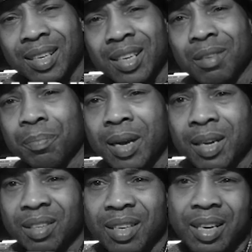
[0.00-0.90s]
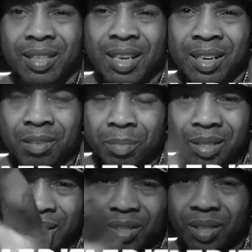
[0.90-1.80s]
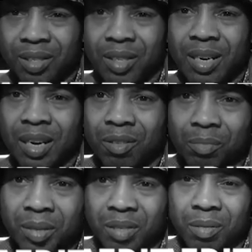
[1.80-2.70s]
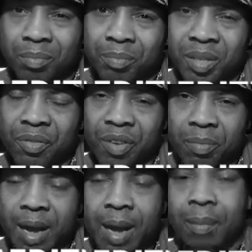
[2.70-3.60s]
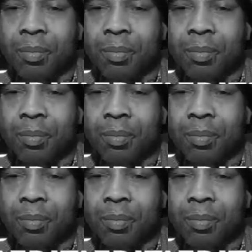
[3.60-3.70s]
to get up out of that element that you see now, beef, beef hip hop.